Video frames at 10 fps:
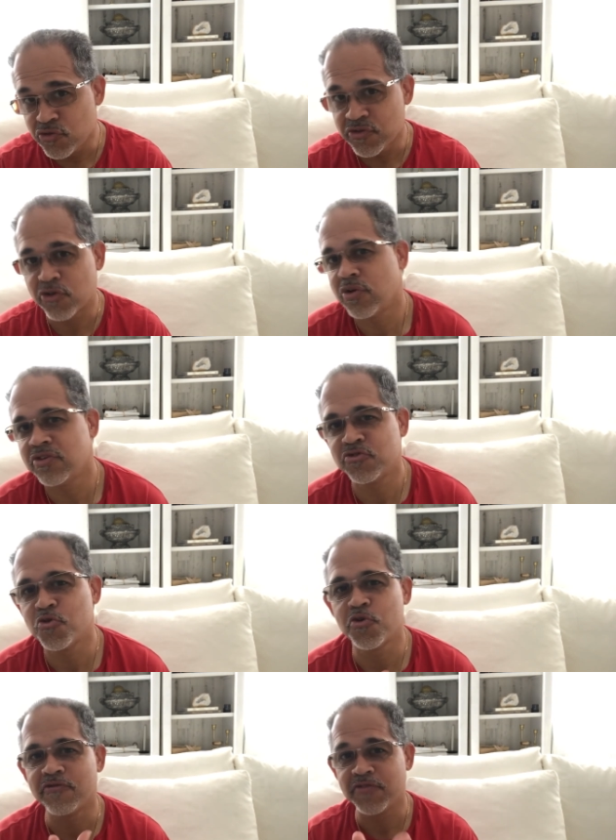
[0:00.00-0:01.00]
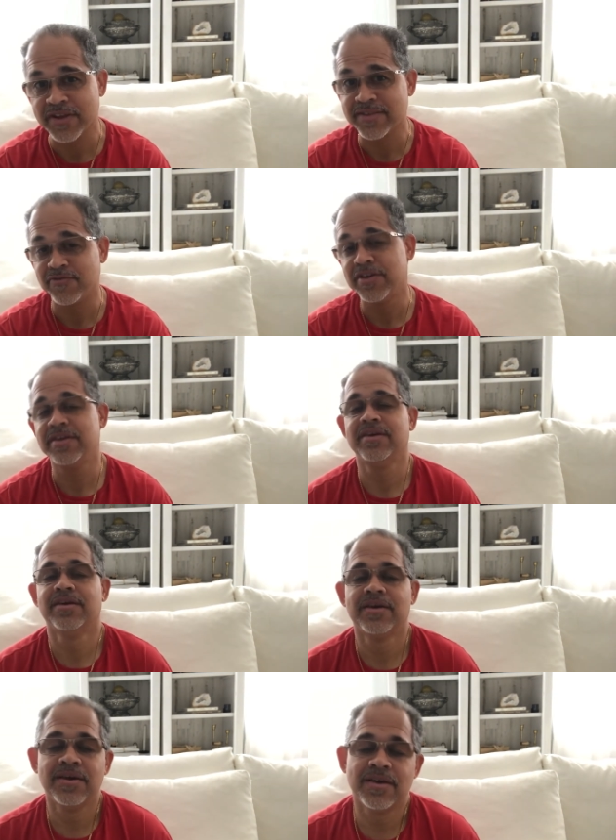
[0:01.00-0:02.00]
your credit score effectively
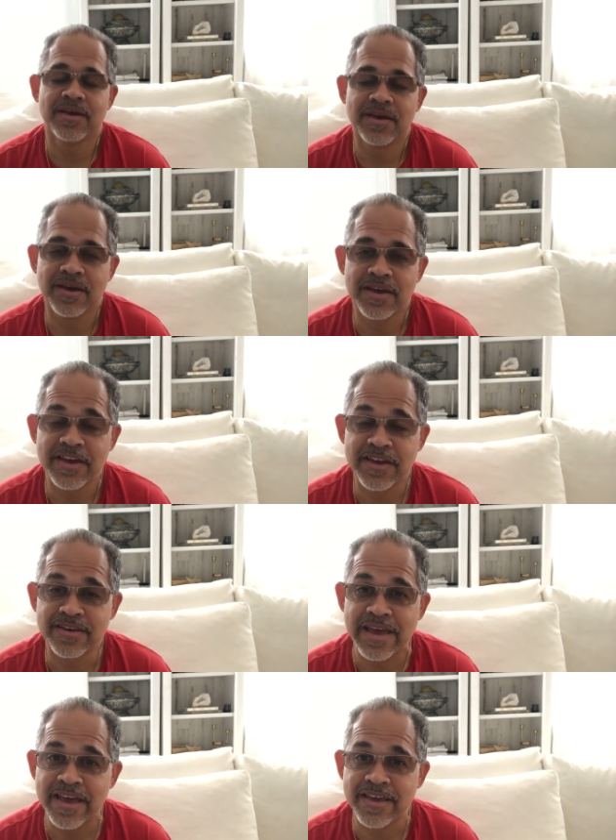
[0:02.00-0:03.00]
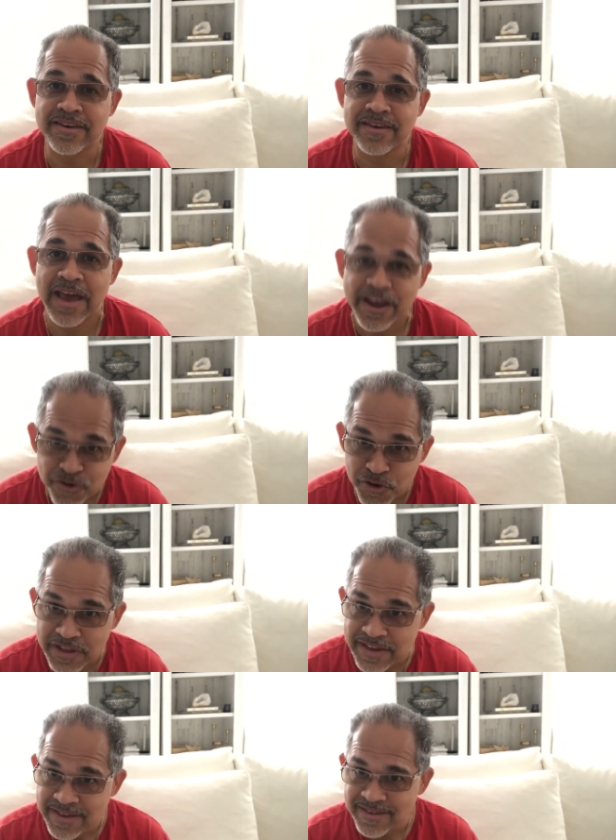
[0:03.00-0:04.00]
and
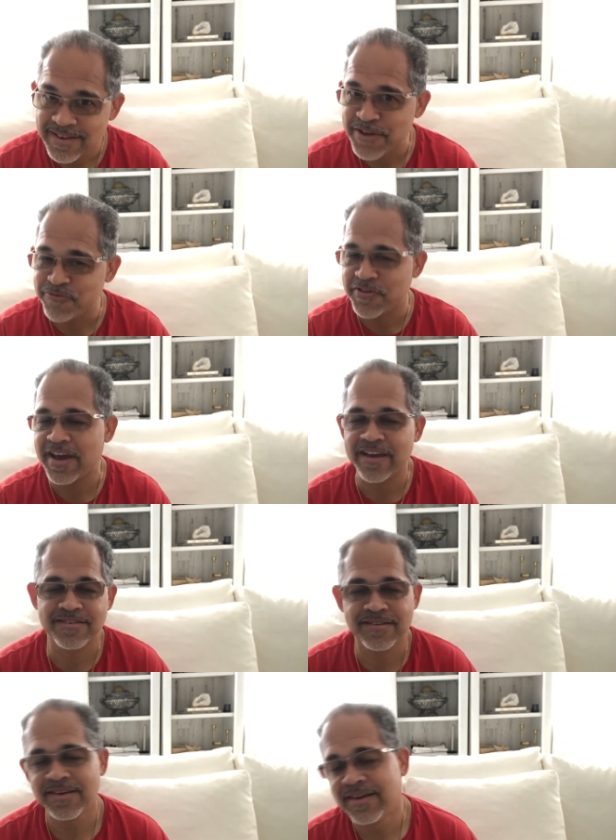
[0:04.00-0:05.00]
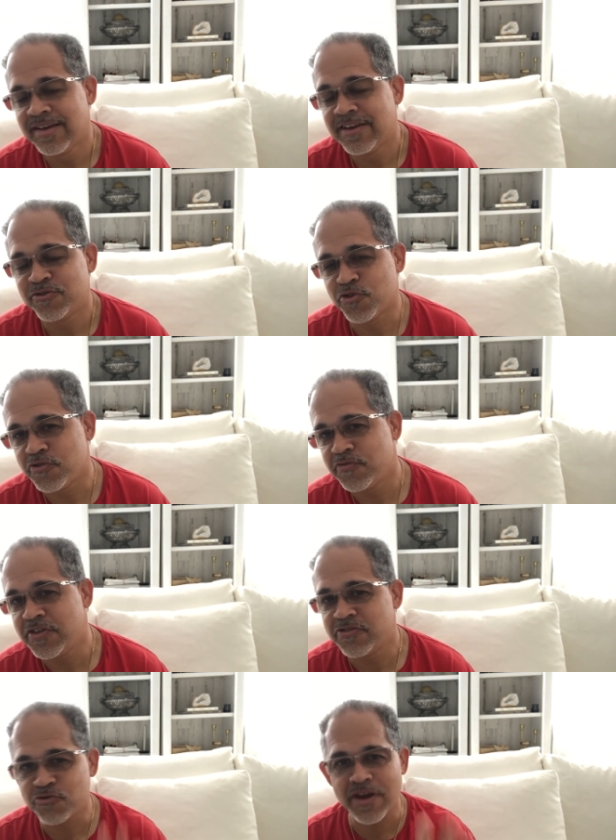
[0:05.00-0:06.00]
accurately and fast. So the 5th
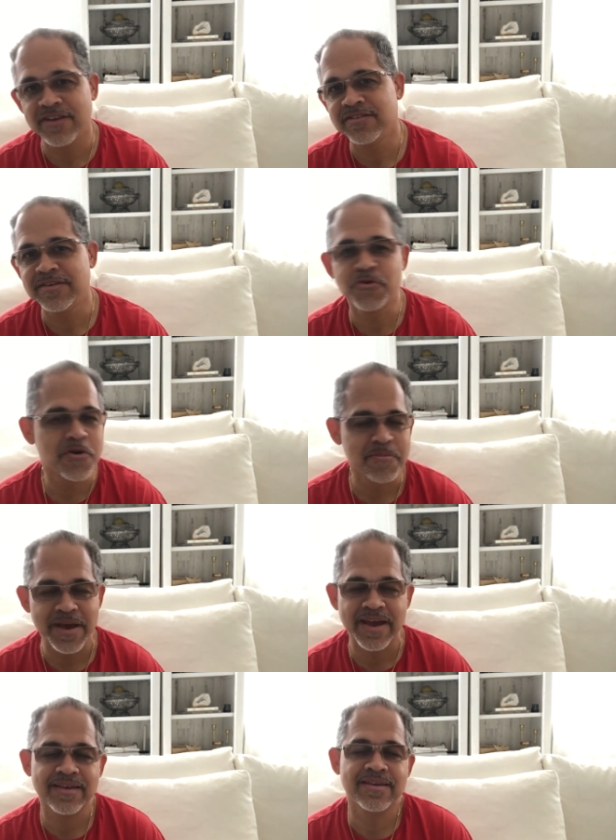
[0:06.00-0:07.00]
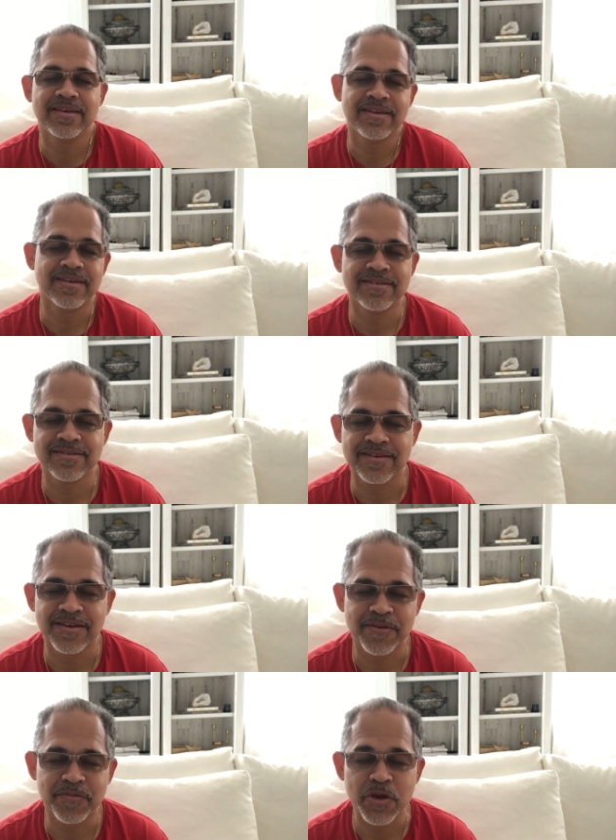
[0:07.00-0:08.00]
strategy, going back, is,
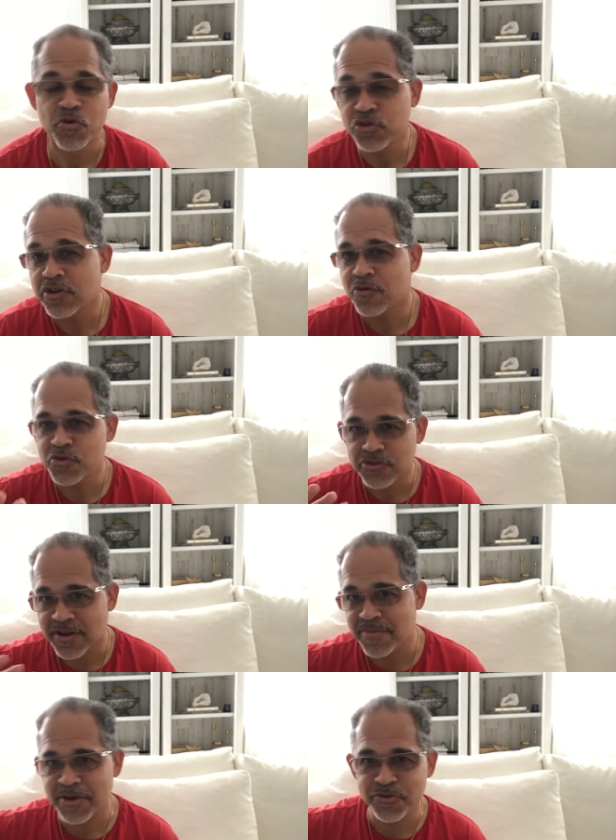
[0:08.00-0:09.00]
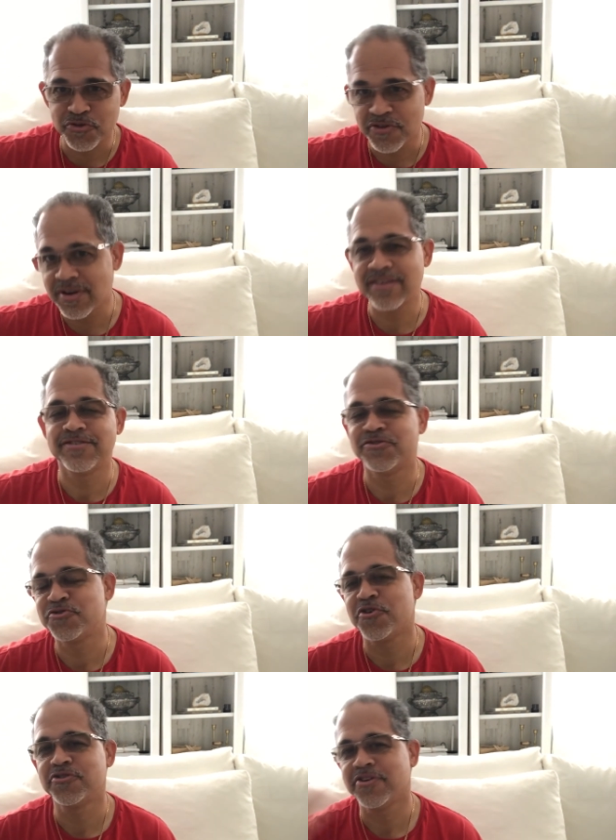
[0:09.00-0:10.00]
and we'll talk about those collections and
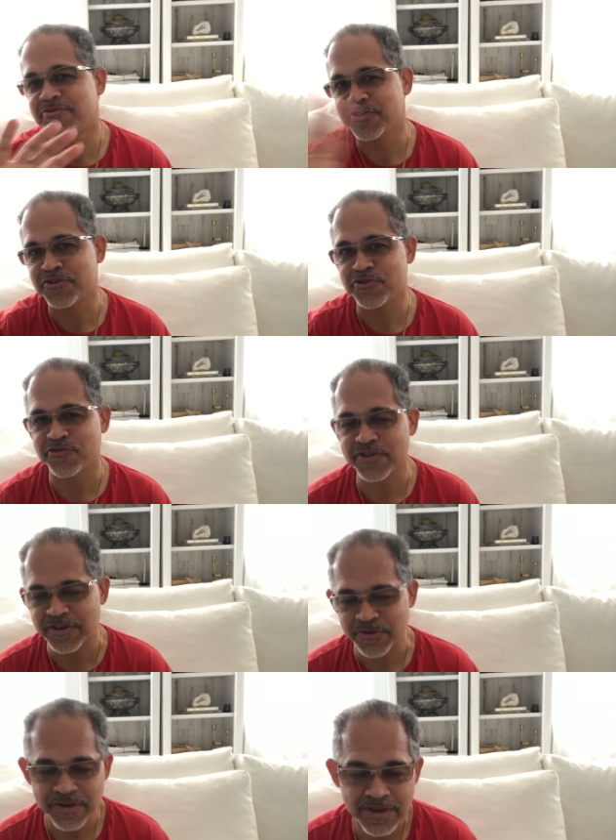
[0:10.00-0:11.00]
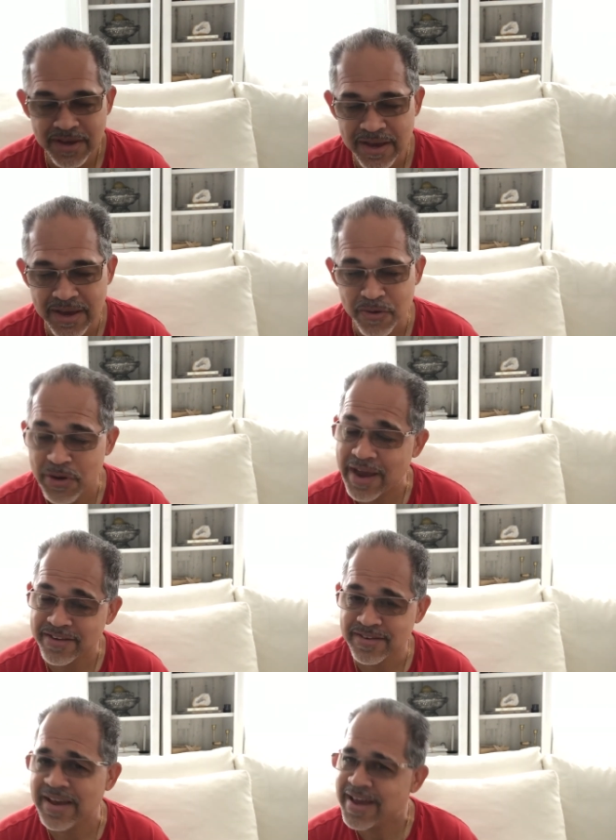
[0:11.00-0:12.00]
charge-offs on another video.
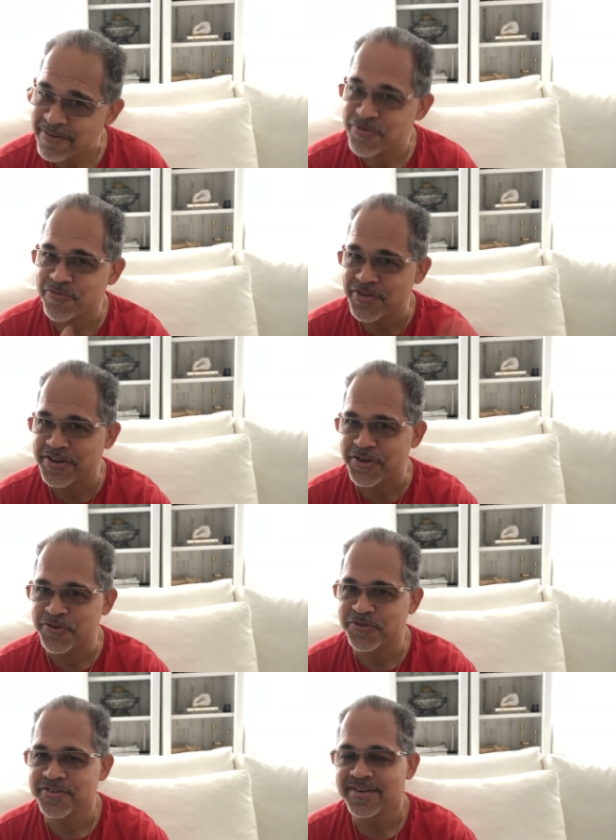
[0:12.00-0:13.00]
Actually, I have some videos